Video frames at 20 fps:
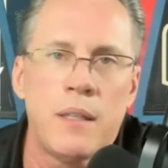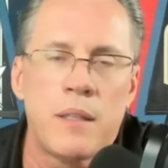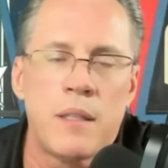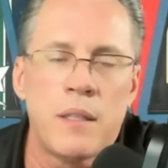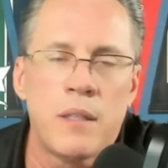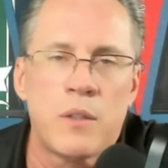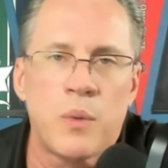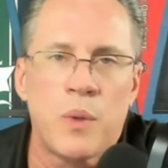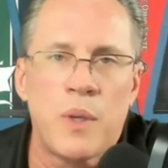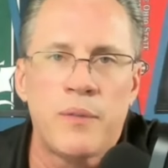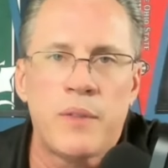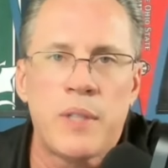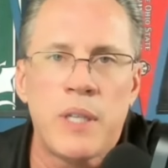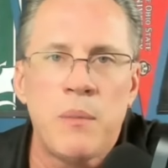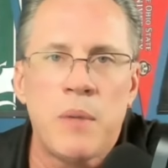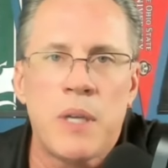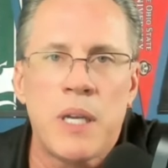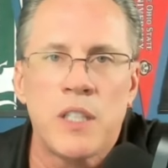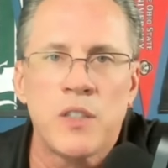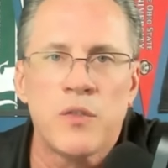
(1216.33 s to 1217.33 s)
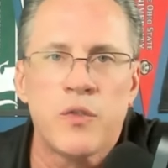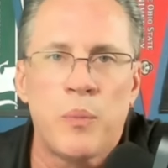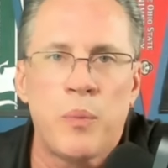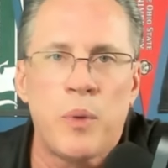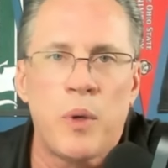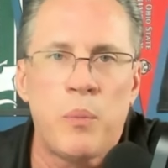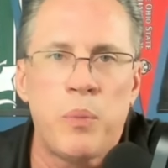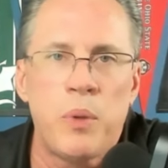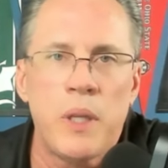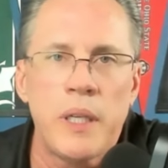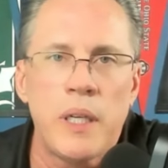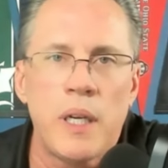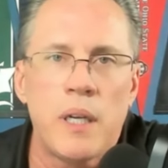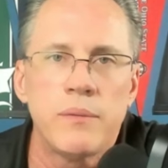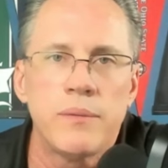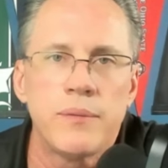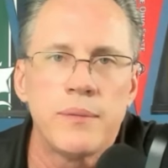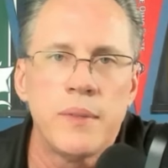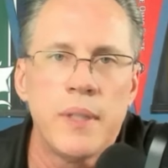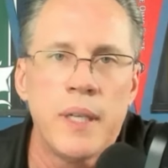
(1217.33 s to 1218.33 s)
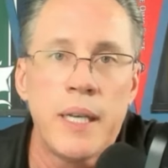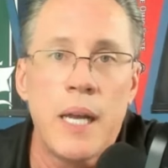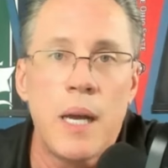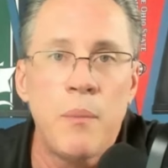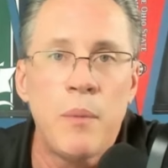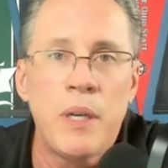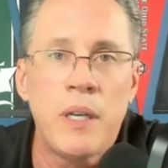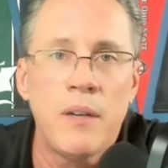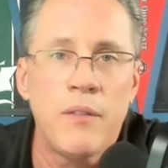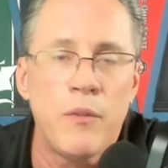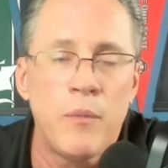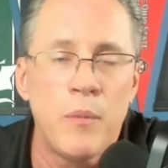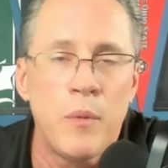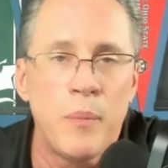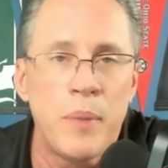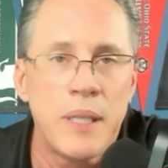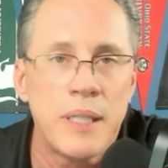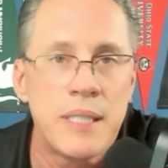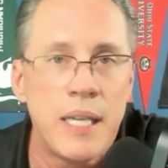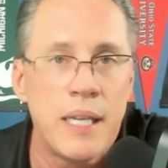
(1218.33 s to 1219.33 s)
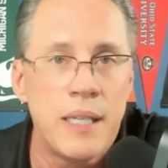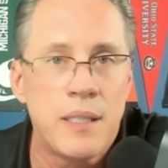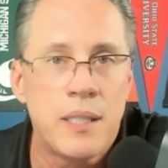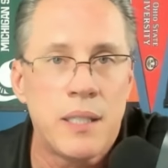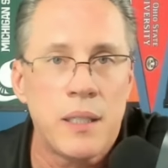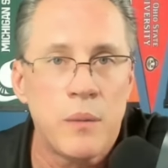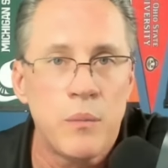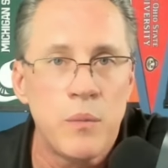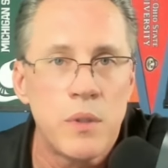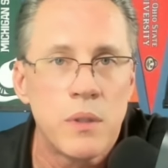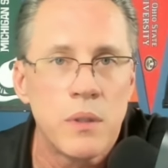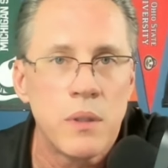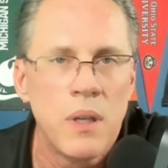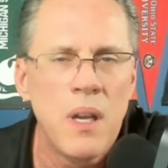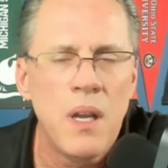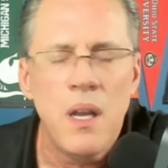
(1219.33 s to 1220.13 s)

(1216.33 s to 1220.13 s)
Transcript: the 12 team college football playoff and how many of them are Big Ten teams.